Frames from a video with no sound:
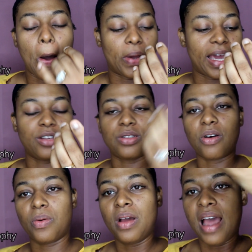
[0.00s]
Okay,
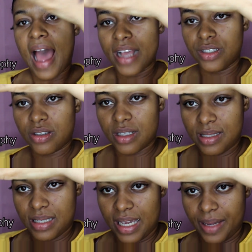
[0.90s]
so as you could
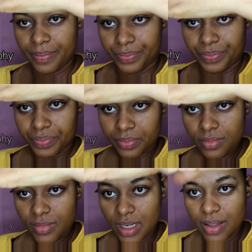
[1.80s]
see,
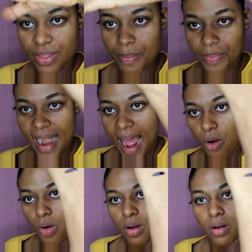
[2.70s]
the
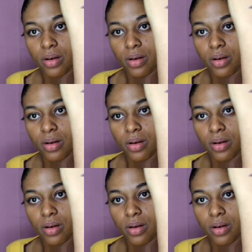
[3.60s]
brow